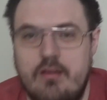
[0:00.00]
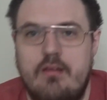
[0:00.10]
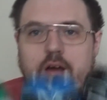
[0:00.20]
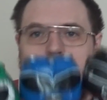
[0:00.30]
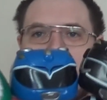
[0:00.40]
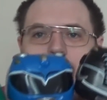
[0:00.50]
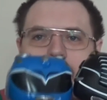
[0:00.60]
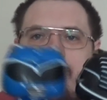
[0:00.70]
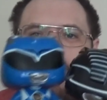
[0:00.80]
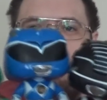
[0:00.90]
so
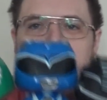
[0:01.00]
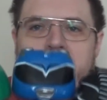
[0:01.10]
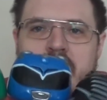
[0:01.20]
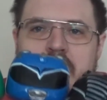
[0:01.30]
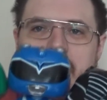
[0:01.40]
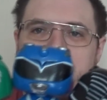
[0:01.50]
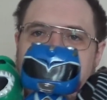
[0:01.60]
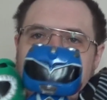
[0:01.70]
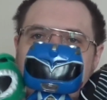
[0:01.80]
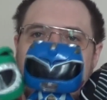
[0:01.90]

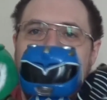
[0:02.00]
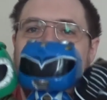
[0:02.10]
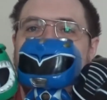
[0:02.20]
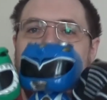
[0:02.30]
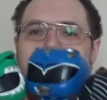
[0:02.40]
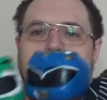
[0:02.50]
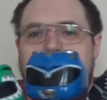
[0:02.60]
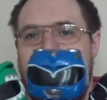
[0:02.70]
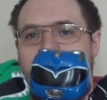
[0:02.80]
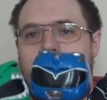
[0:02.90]
there you go
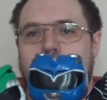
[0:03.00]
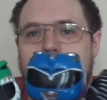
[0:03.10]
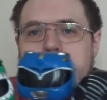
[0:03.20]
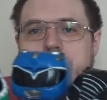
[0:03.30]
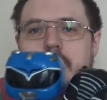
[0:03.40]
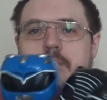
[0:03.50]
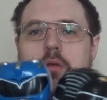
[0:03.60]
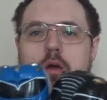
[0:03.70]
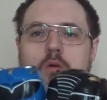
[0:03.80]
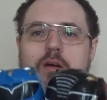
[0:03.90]
the green,
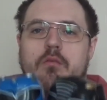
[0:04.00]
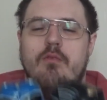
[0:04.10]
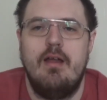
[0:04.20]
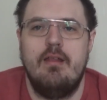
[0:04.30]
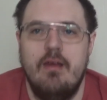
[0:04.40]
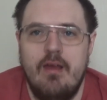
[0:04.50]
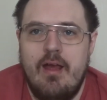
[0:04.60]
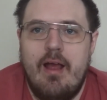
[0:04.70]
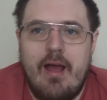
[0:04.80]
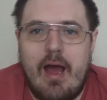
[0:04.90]
blue and red
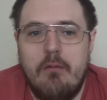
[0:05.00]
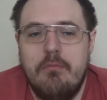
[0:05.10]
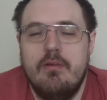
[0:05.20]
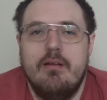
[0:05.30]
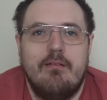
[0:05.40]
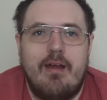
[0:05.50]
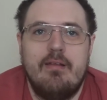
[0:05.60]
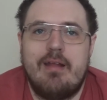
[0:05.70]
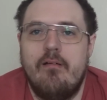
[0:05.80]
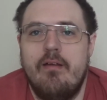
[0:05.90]
um, write
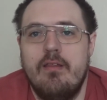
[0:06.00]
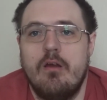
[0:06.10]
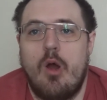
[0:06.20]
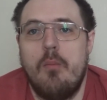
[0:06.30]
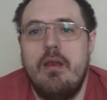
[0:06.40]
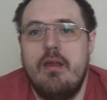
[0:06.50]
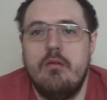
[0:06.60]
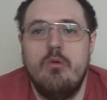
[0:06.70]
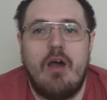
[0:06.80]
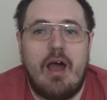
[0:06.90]
down in the comment
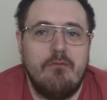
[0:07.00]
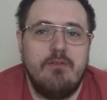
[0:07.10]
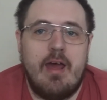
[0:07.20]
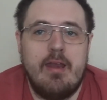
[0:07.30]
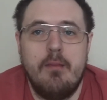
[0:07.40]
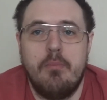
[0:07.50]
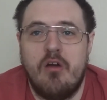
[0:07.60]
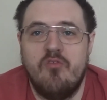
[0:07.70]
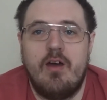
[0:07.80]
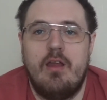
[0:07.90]
if you have any
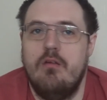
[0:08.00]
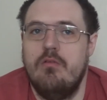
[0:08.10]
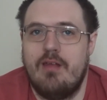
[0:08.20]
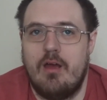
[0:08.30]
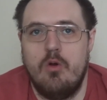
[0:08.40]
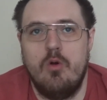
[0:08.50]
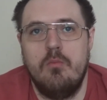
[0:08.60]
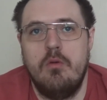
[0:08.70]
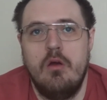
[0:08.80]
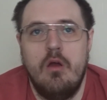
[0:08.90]
pop vinyls at home
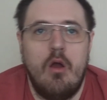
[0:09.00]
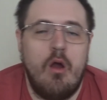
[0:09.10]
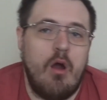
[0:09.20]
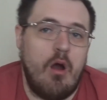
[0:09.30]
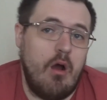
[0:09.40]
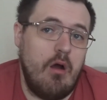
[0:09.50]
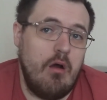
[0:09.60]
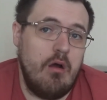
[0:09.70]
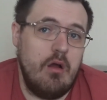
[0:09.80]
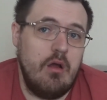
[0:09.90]

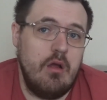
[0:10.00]
or